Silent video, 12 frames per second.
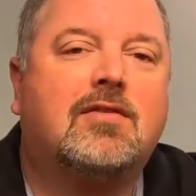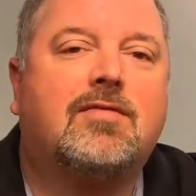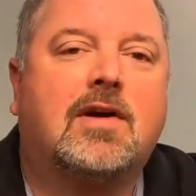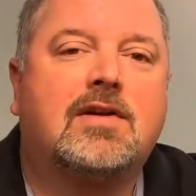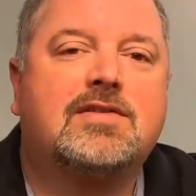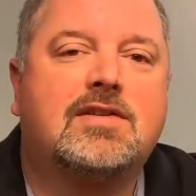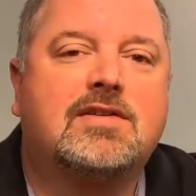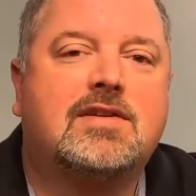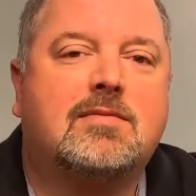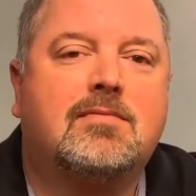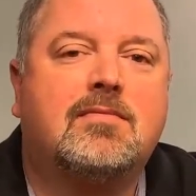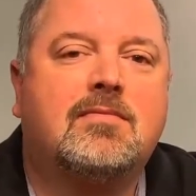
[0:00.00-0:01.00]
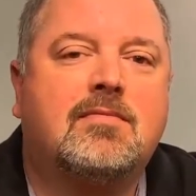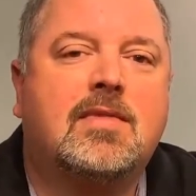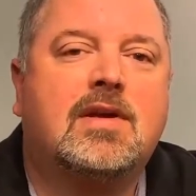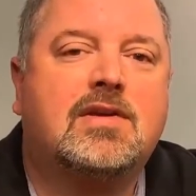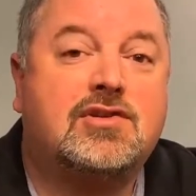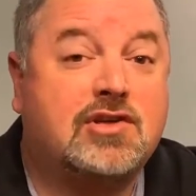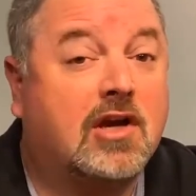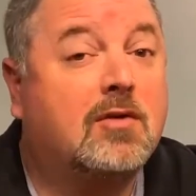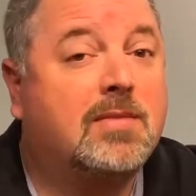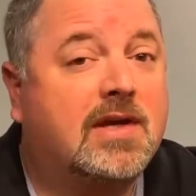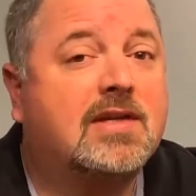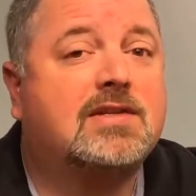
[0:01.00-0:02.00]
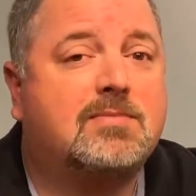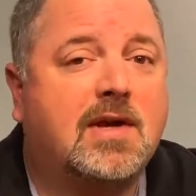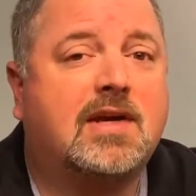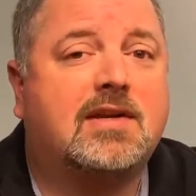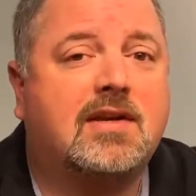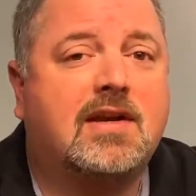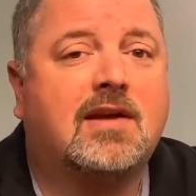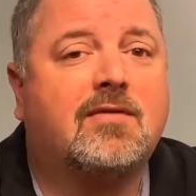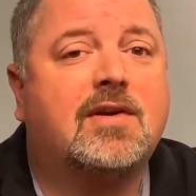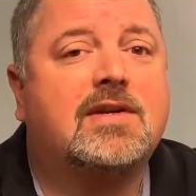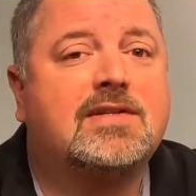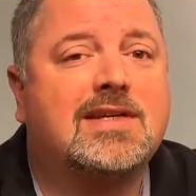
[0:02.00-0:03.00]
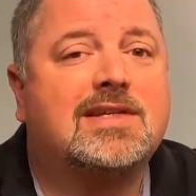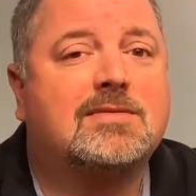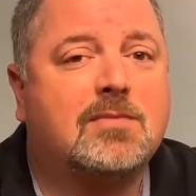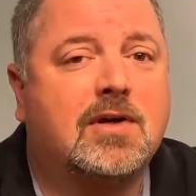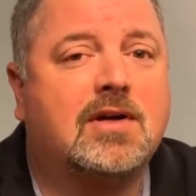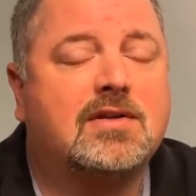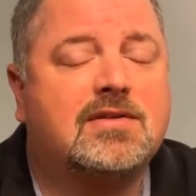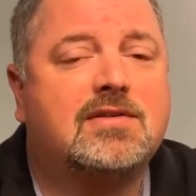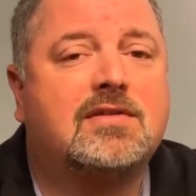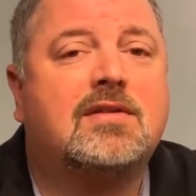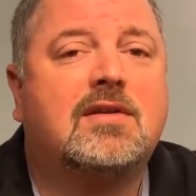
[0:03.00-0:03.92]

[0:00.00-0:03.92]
fire system shall be inspected every 6 months.